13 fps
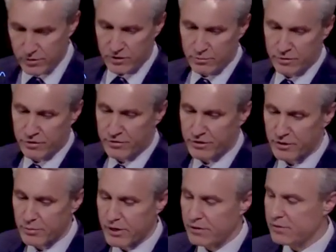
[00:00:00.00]
number to think
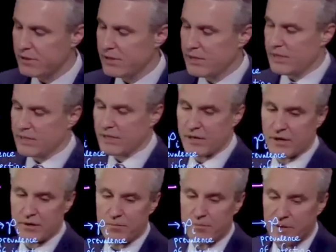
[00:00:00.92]
about.
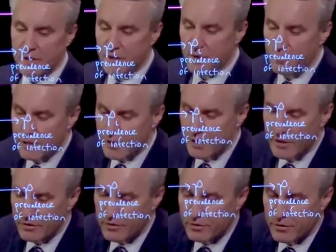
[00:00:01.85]
Um,
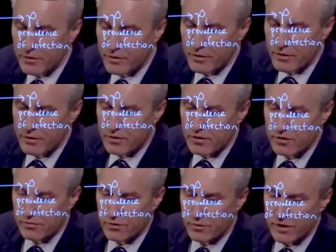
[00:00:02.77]
because
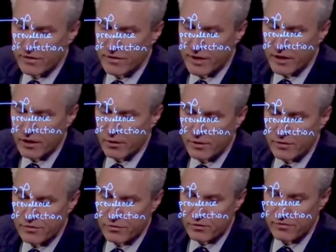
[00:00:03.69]
if we write tau as
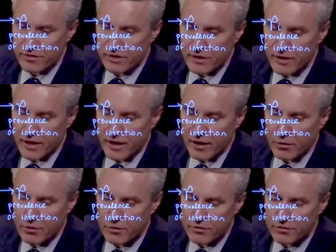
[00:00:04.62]
sort of the
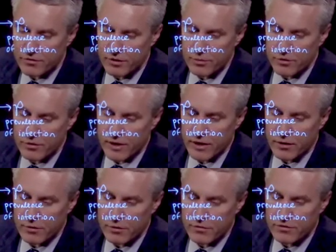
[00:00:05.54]
hours, typical
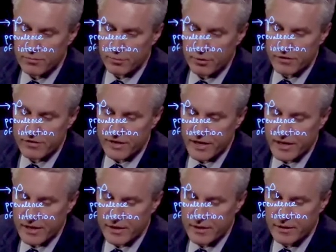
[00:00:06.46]
hours per
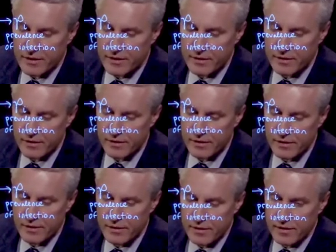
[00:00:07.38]
day
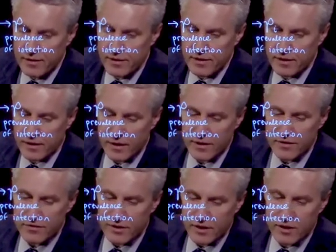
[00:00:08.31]
uh,
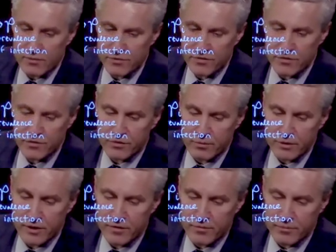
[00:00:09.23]
times some
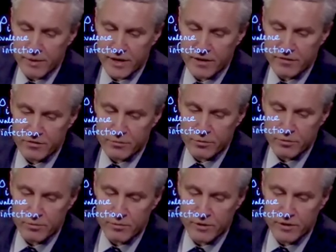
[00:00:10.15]
kind of
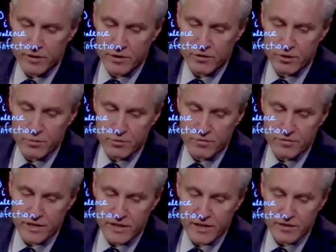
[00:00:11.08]
maximum number of
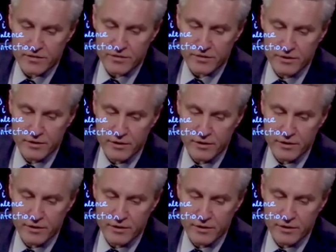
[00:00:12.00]
days,